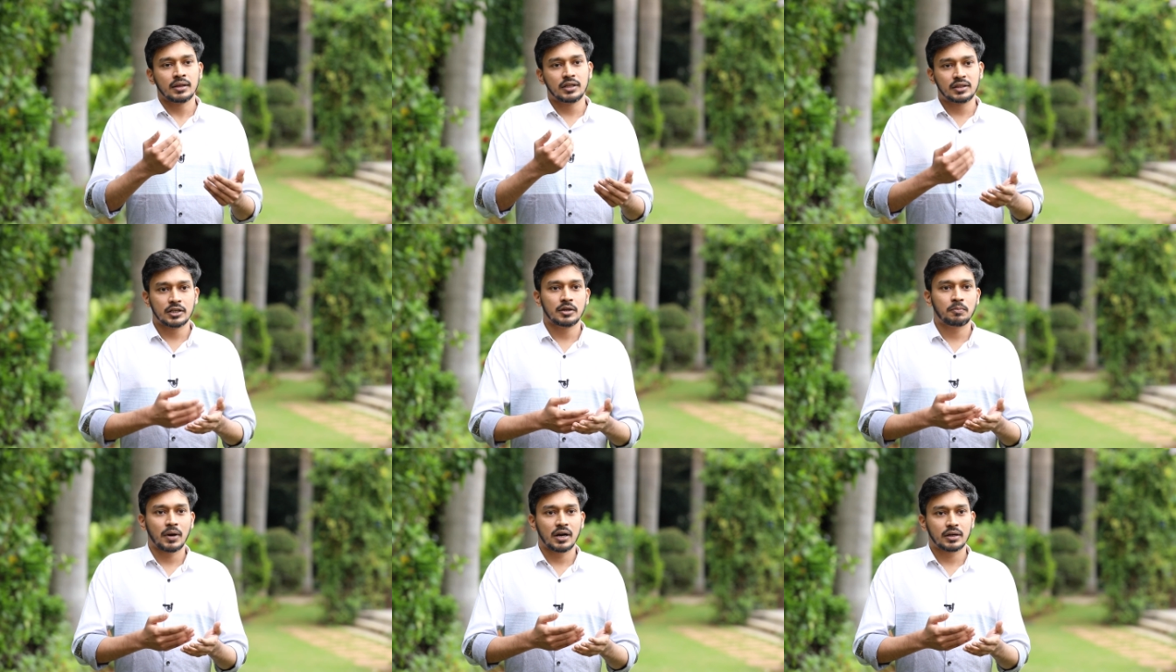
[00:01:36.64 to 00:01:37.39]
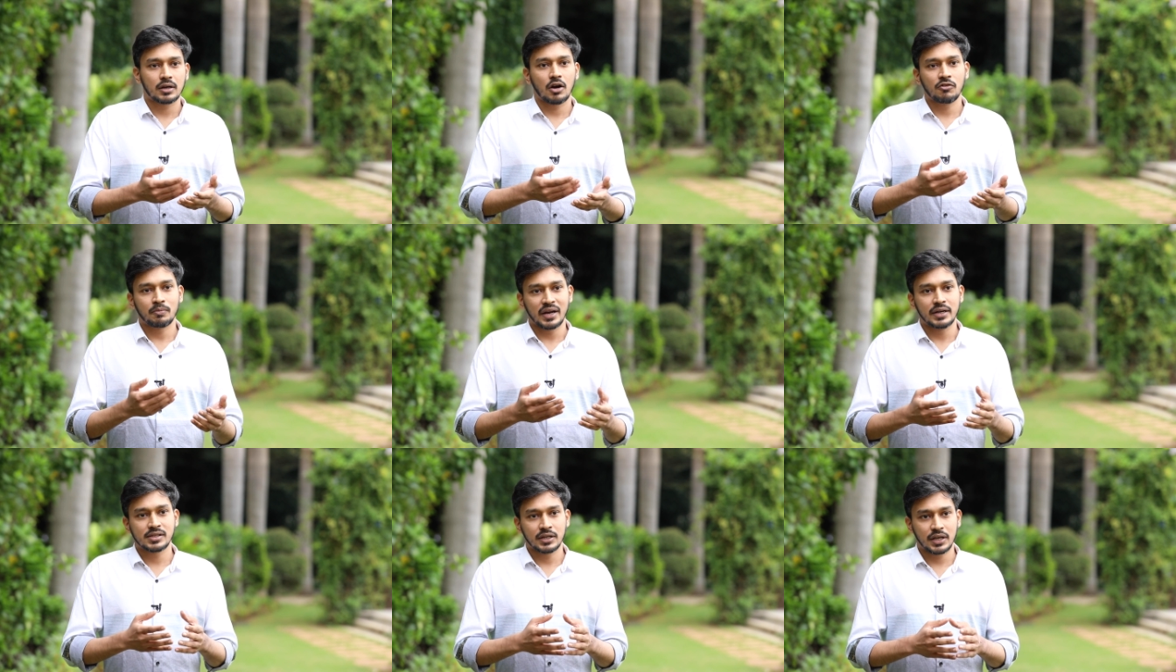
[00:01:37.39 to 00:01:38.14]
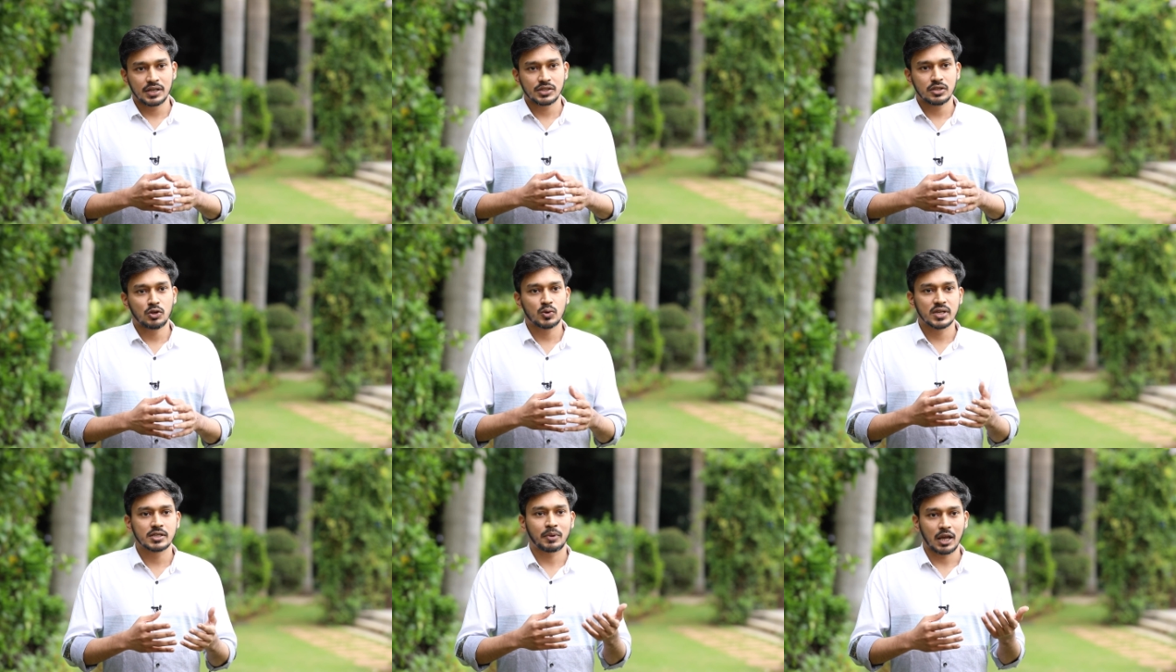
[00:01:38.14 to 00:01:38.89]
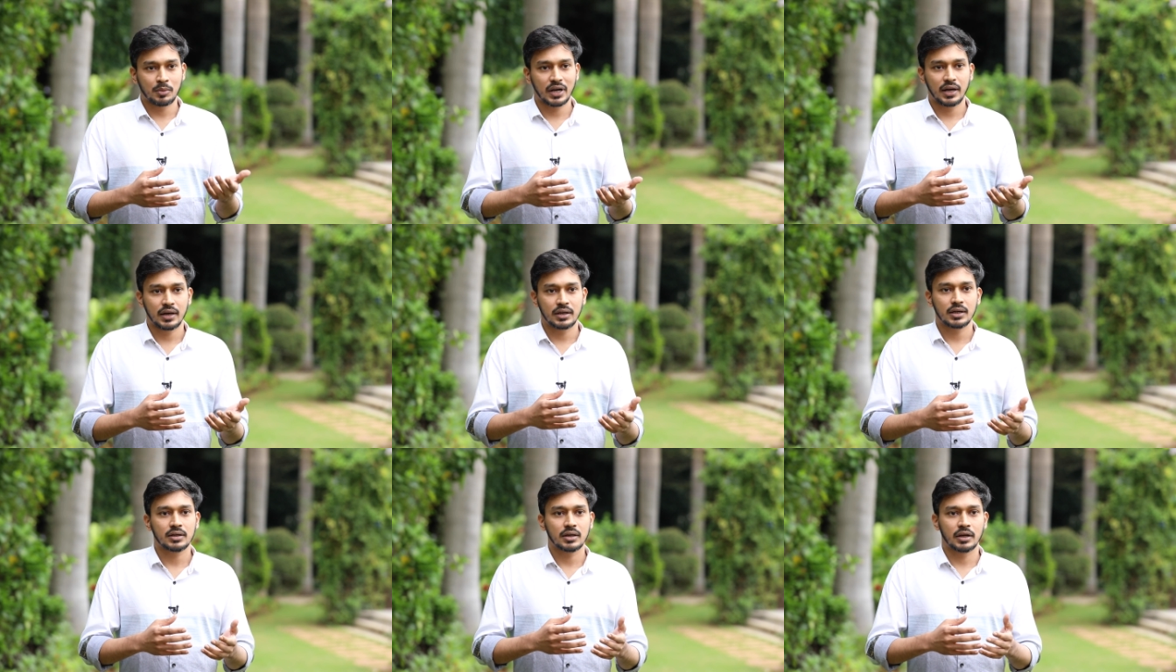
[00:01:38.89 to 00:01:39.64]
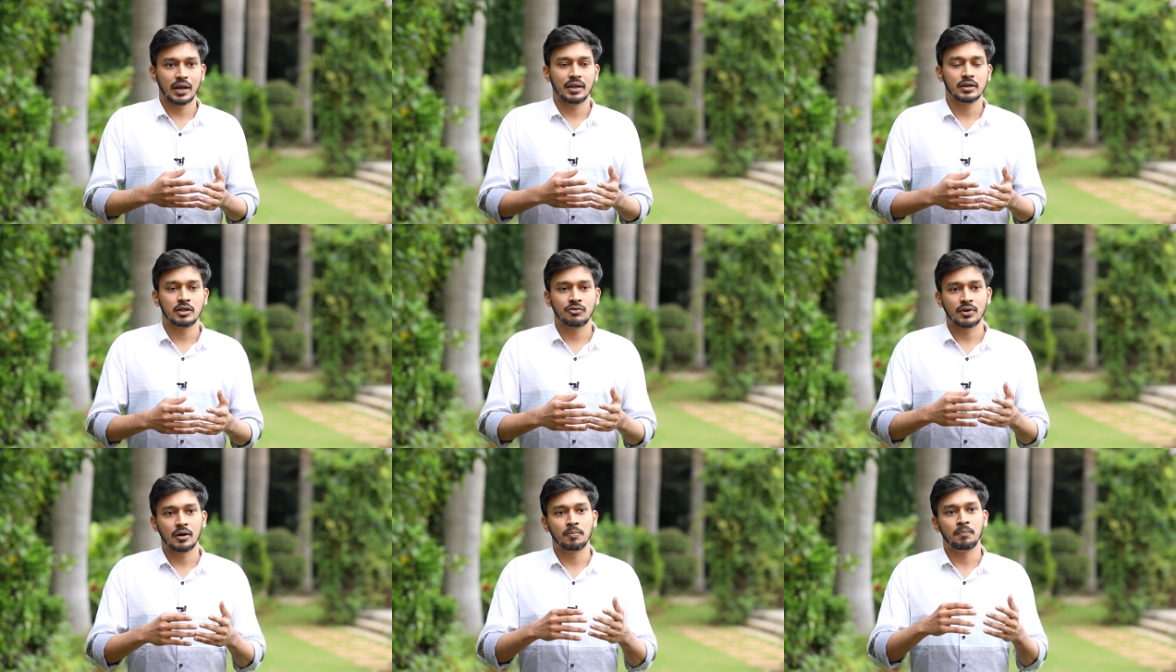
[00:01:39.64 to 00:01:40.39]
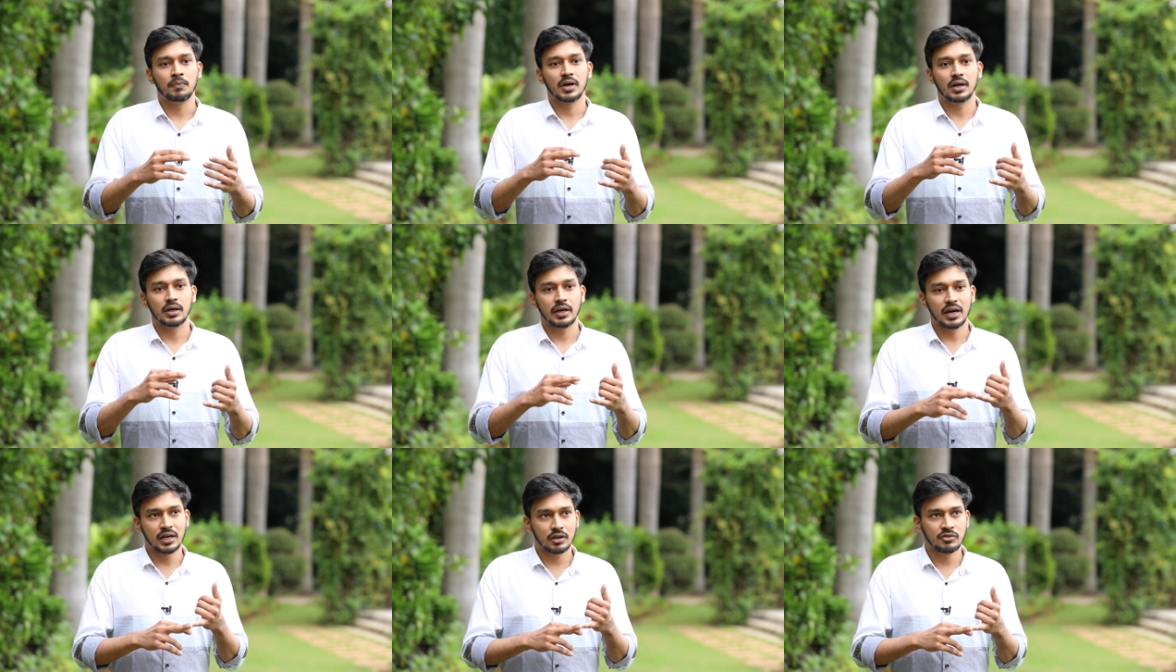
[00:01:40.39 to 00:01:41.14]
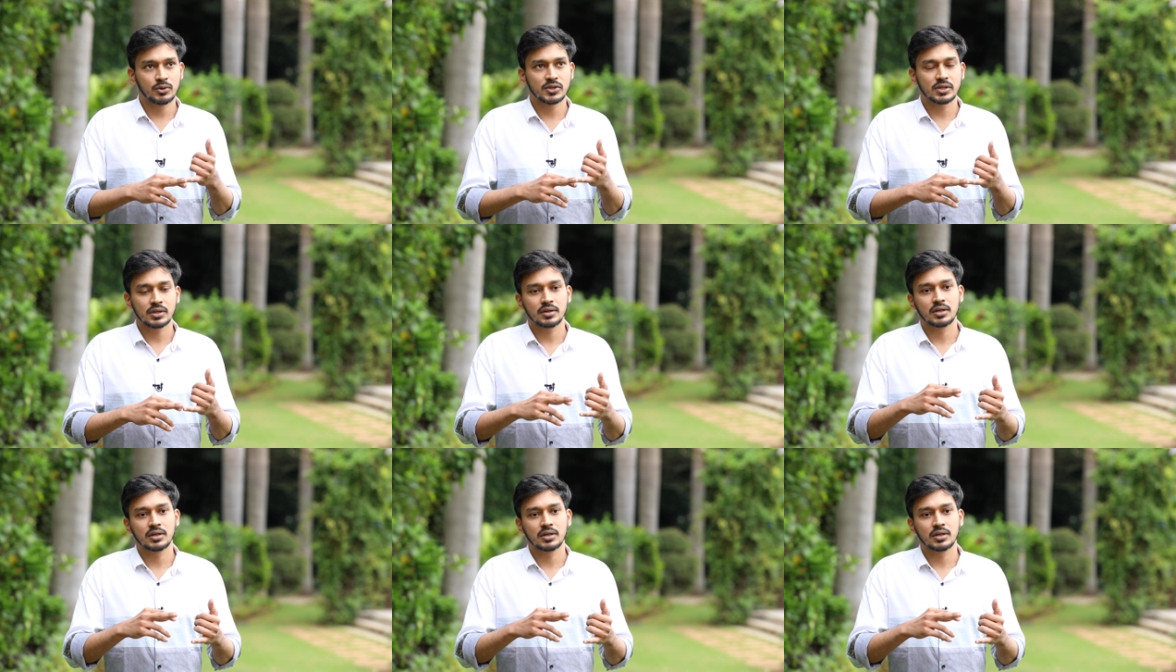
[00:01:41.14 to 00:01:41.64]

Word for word: The third part of my dissertation uses primary data gathered from interviews,